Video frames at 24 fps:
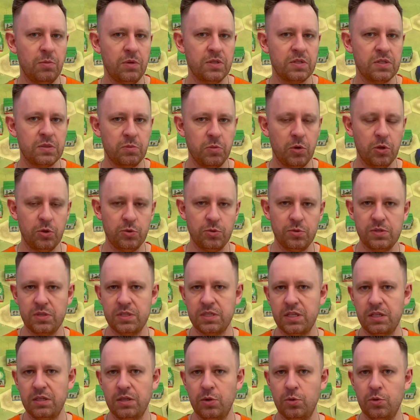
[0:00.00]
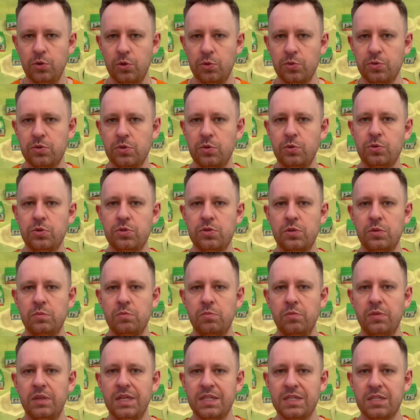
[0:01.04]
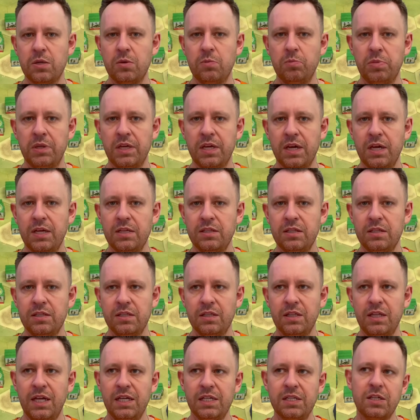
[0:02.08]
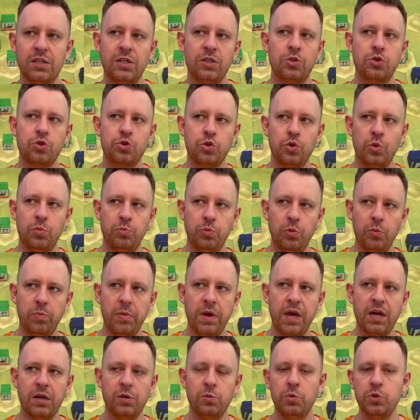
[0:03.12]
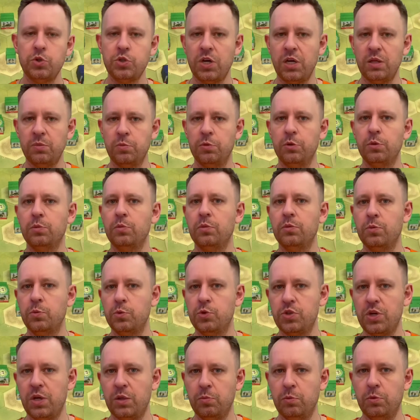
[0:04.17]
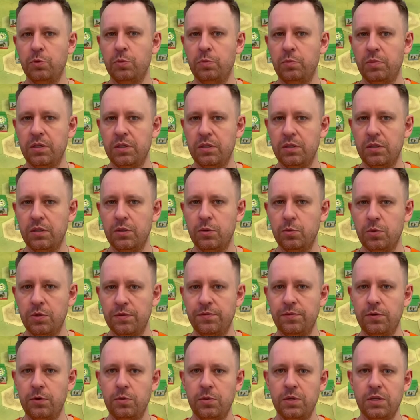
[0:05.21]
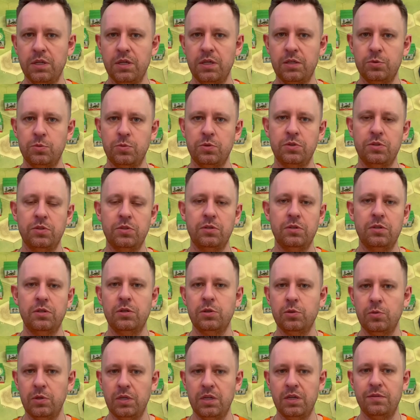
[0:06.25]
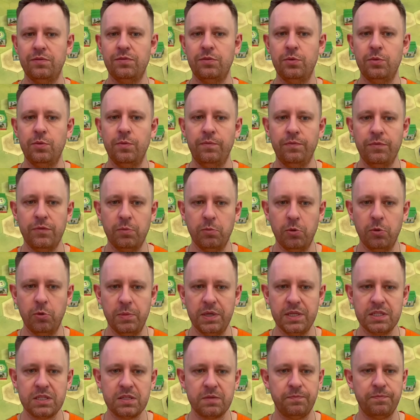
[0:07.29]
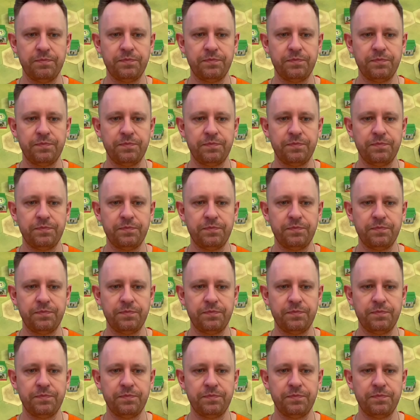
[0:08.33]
smaller scenarios or some less complicated, like Champaubert, which I will be referring and returning to in a few moments.